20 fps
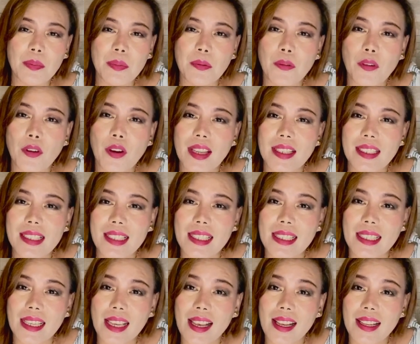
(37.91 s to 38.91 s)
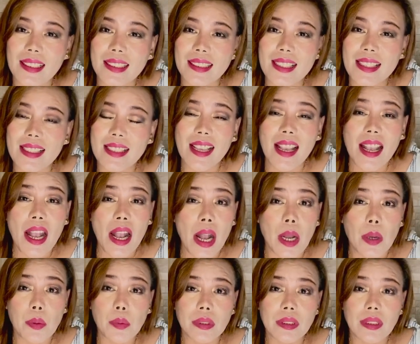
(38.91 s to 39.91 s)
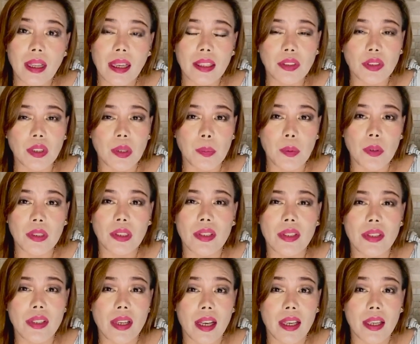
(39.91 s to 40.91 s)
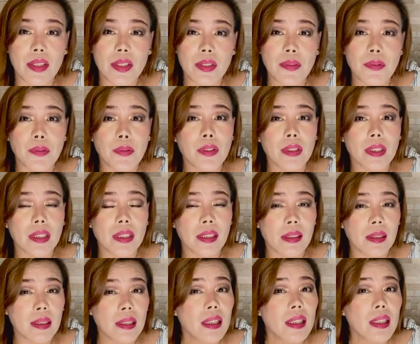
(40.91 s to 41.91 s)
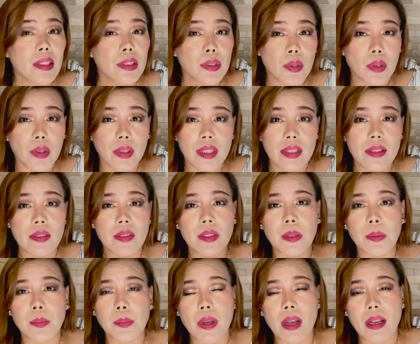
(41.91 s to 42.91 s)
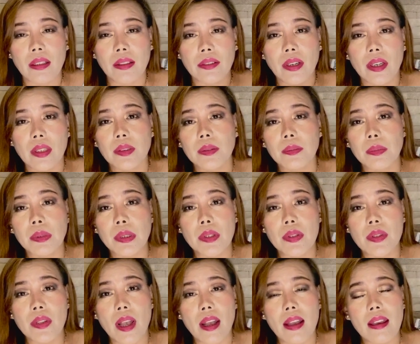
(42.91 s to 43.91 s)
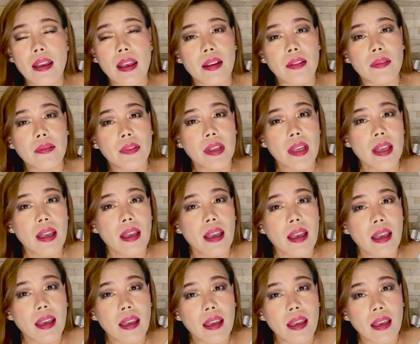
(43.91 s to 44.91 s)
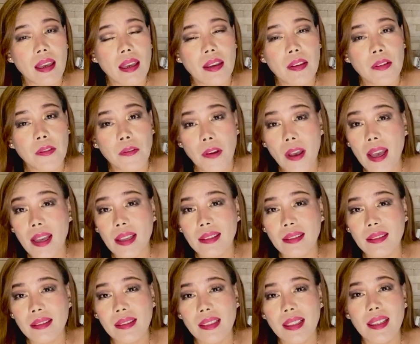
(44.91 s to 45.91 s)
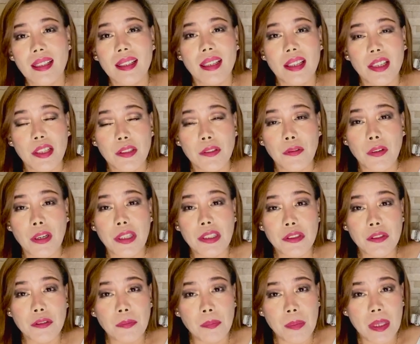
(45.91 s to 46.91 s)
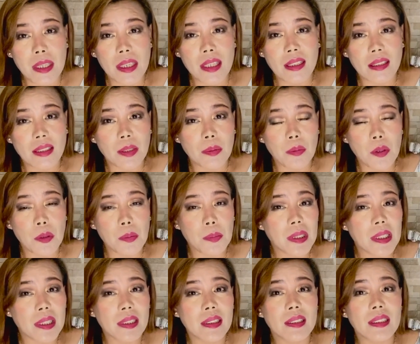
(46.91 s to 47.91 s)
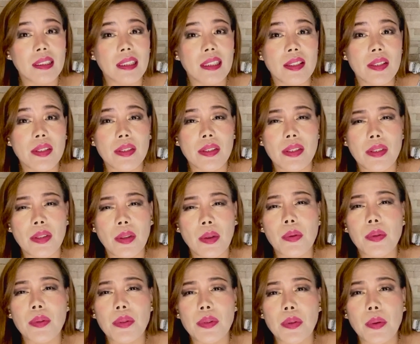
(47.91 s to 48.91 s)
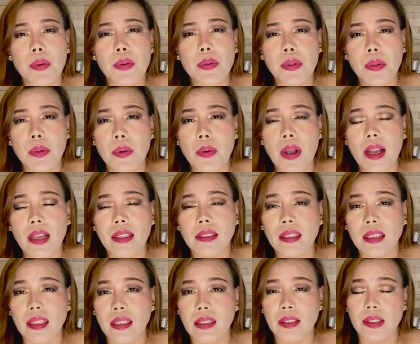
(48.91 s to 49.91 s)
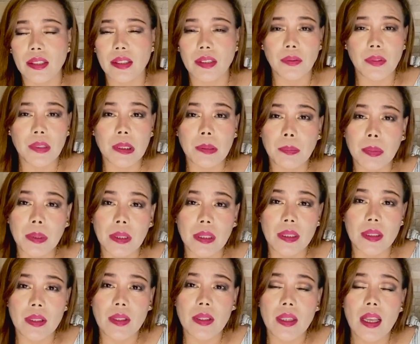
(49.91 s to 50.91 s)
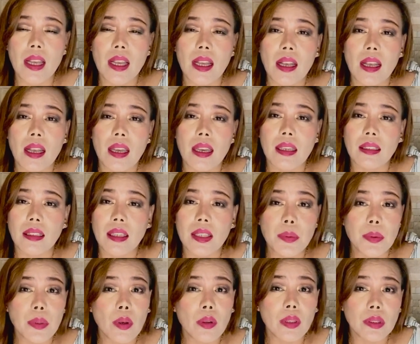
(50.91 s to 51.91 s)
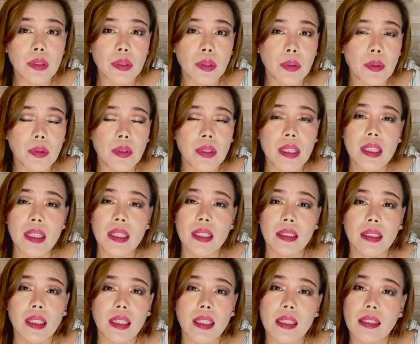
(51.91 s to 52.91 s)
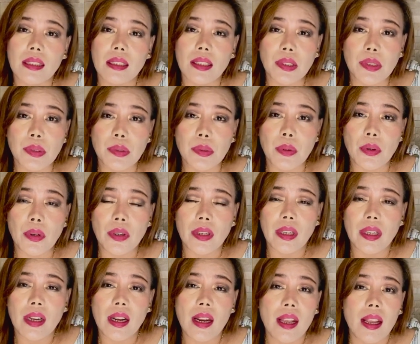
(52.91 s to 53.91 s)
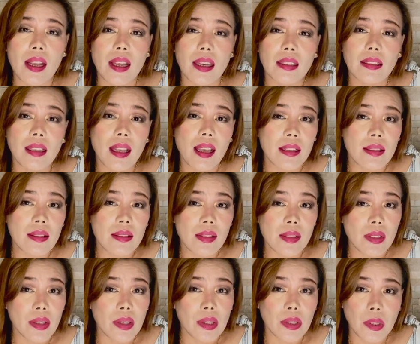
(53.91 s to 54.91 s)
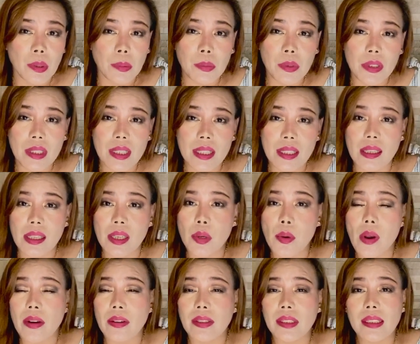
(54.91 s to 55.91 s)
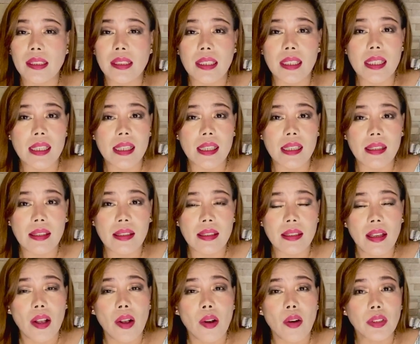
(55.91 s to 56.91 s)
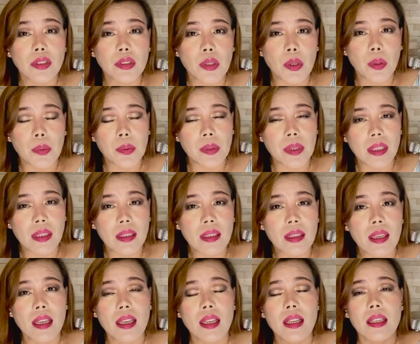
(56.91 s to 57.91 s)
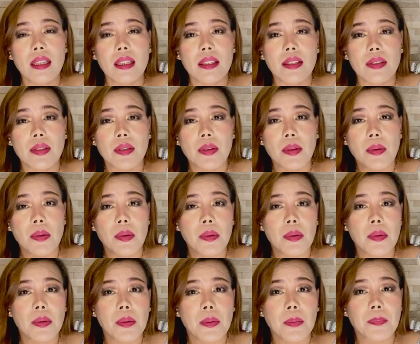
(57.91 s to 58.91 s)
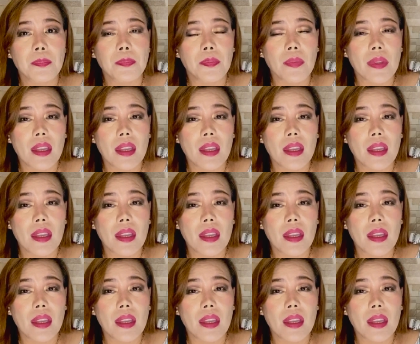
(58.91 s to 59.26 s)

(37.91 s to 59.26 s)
before anything else, I would like to apologize for the noise in the background because I have a fan in front of me at the moment. It's so so so hot here in the Philippines, and as we all know, the E C Q or enhanced community quarantine is ongoing. So